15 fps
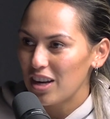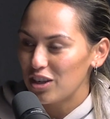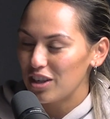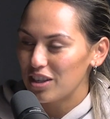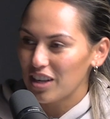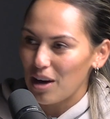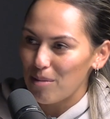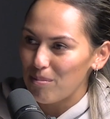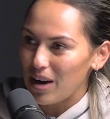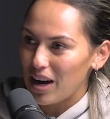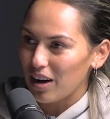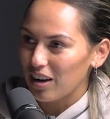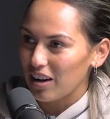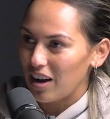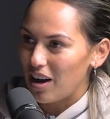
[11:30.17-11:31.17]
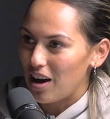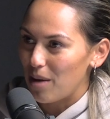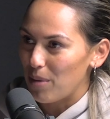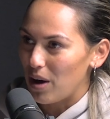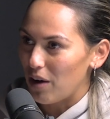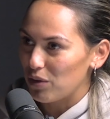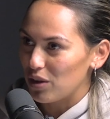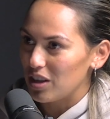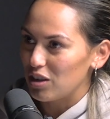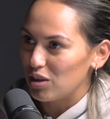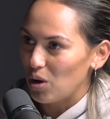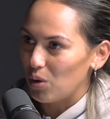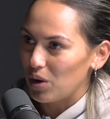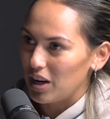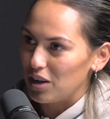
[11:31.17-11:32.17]
She's come back um, after this
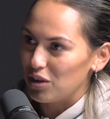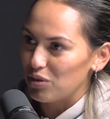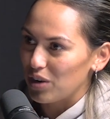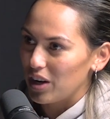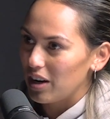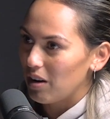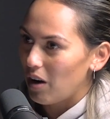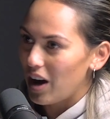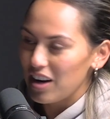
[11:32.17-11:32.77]
shoulder injury.